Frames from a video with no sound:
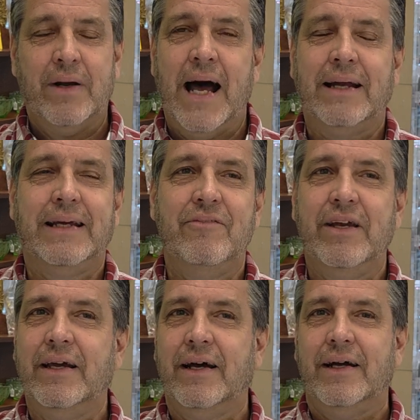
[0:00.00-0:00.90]
We're not
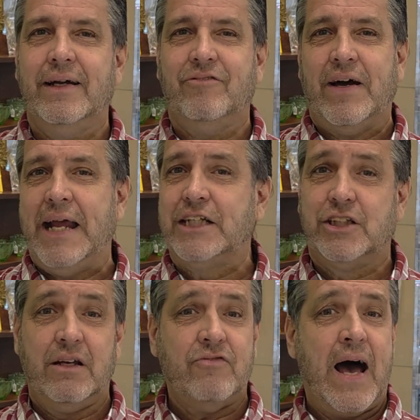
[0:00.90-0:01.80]
giving
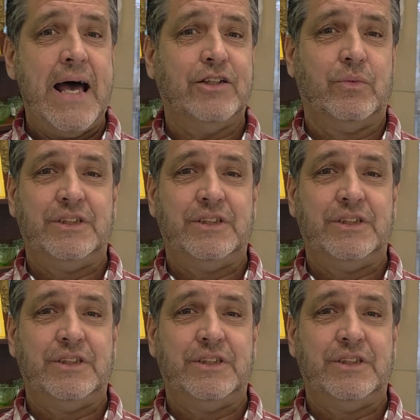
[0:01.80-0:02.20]
financial advice.